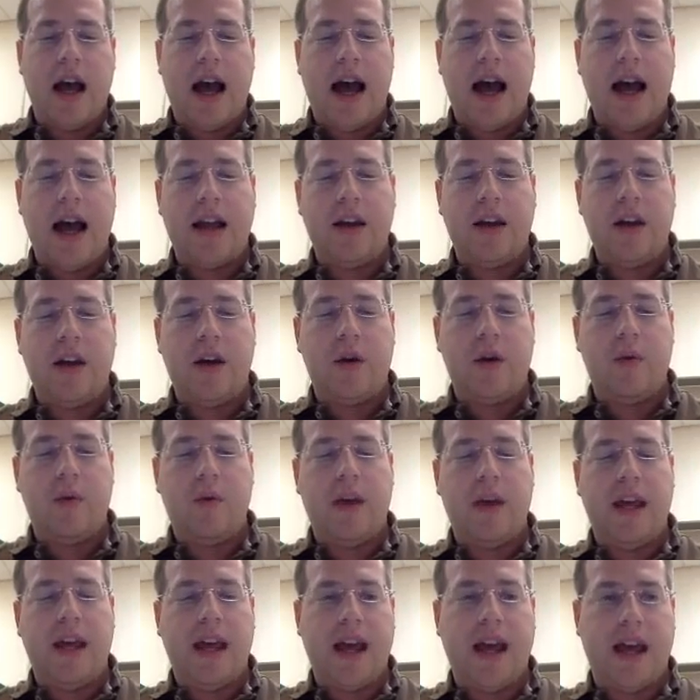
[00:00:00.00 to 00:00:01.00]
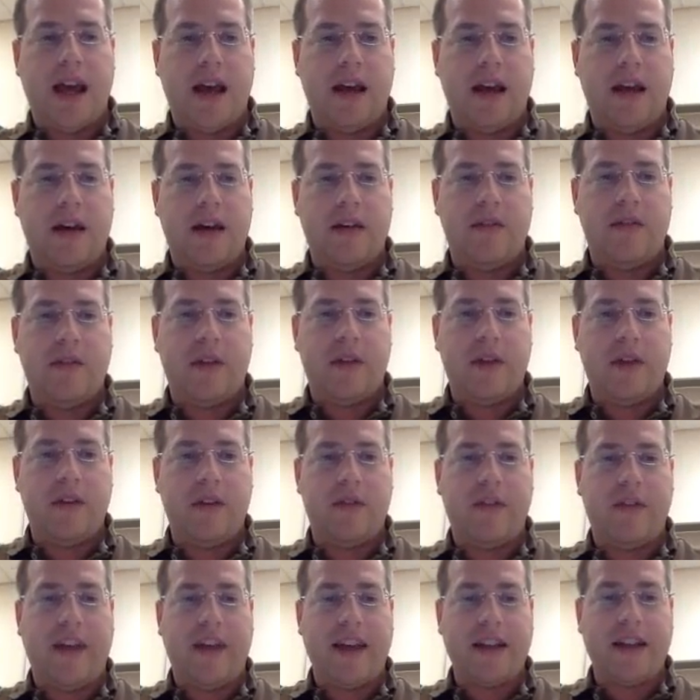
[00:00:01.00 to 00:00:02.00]
I know we have
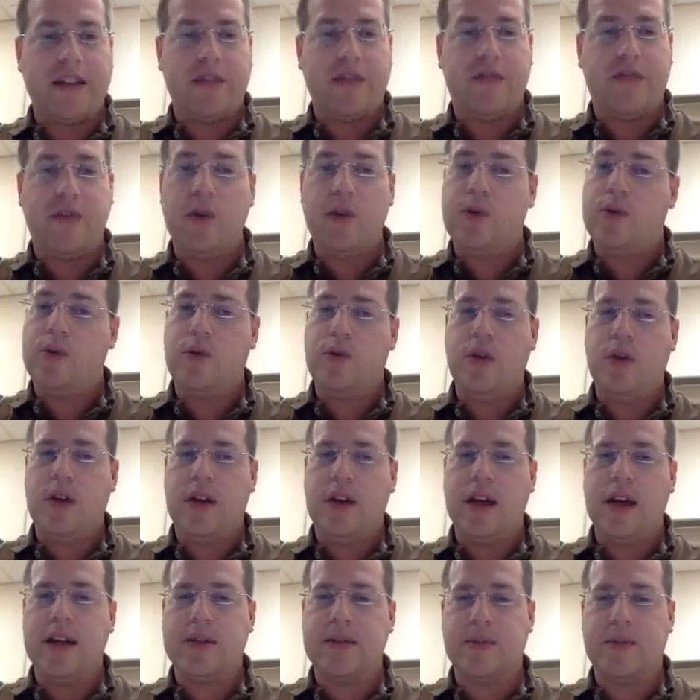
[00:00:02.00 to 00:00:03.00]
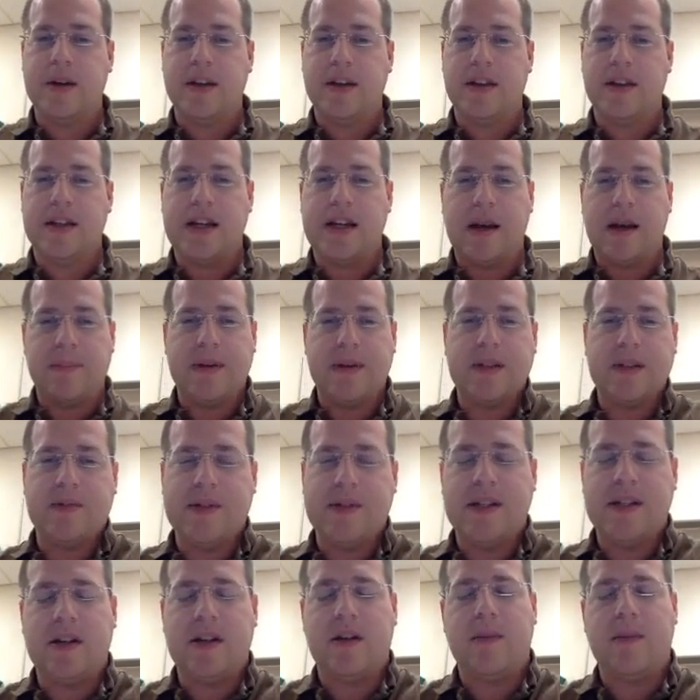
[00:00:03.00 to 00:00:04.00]
fast food as one of the topics
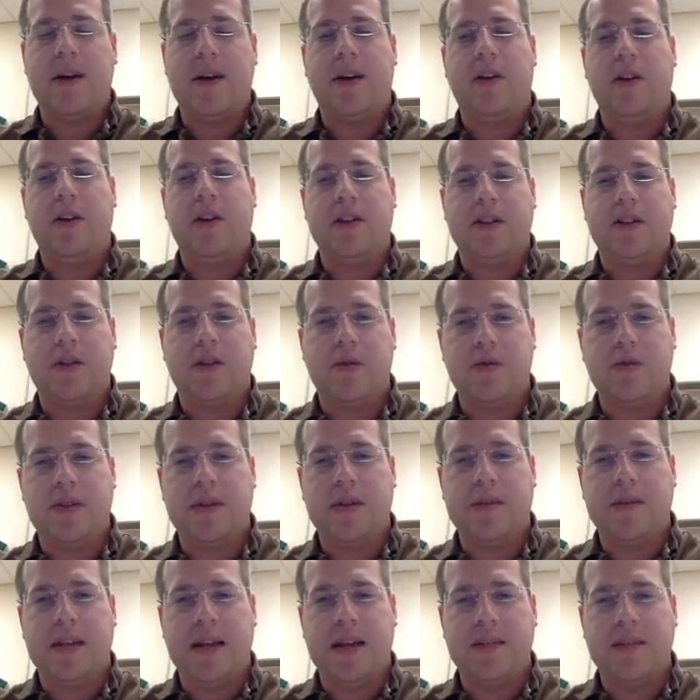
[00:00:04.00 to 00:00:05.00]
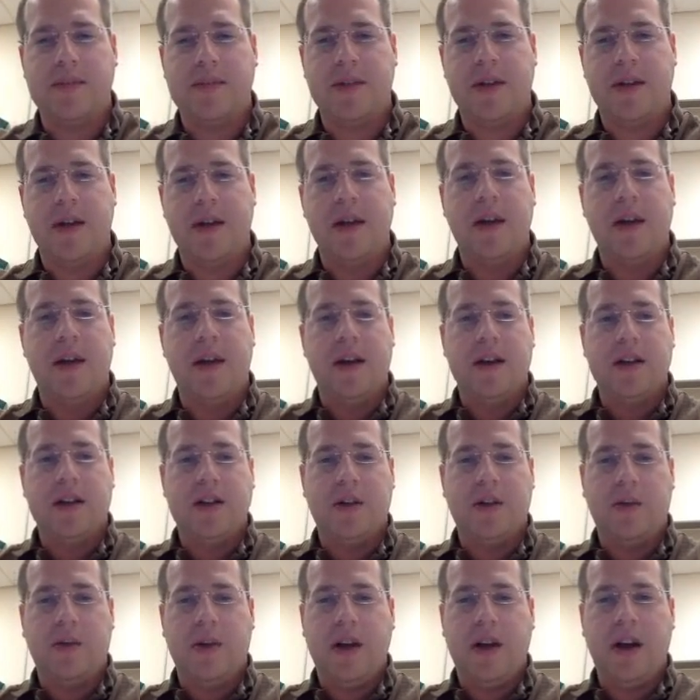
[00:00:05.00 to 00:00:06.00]
we talk about here at school sometimes.
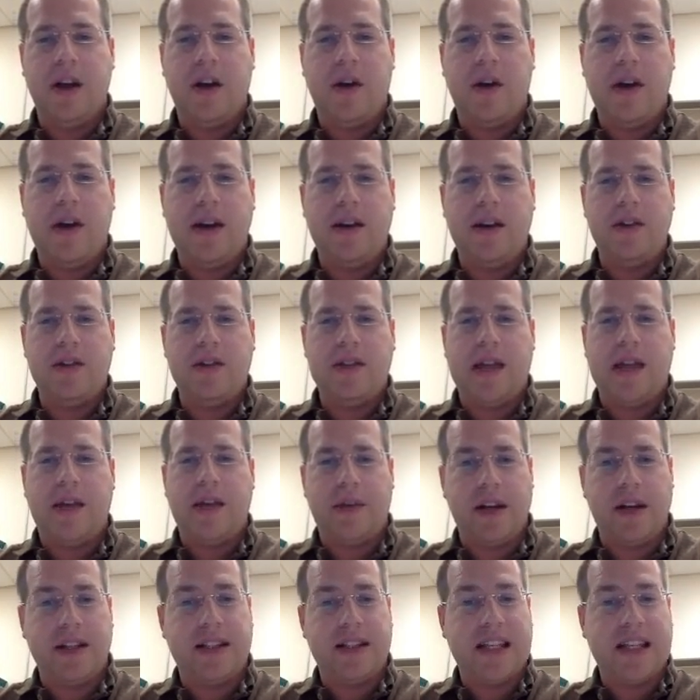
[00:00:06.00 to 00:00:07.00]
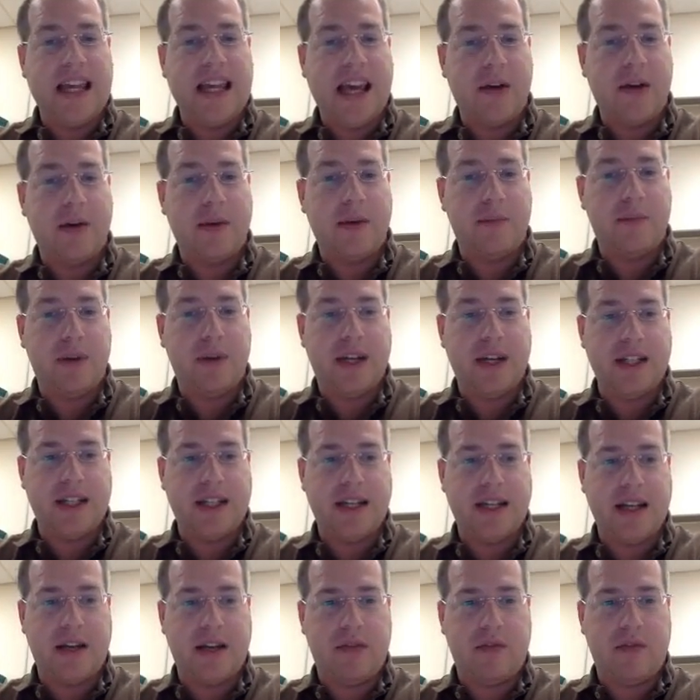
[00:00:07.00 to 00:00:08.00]
So we're going to go ahead and use that one and see how it breaks it
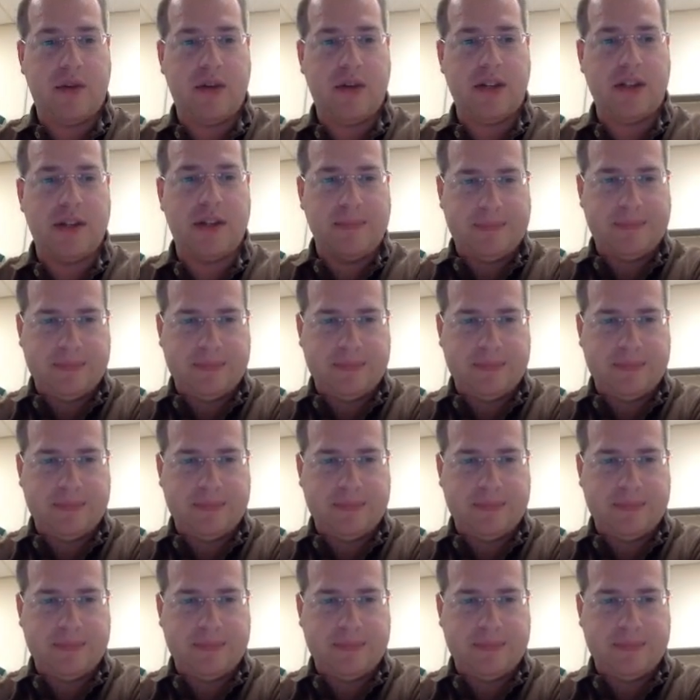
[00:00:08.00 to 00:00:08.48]
down for us.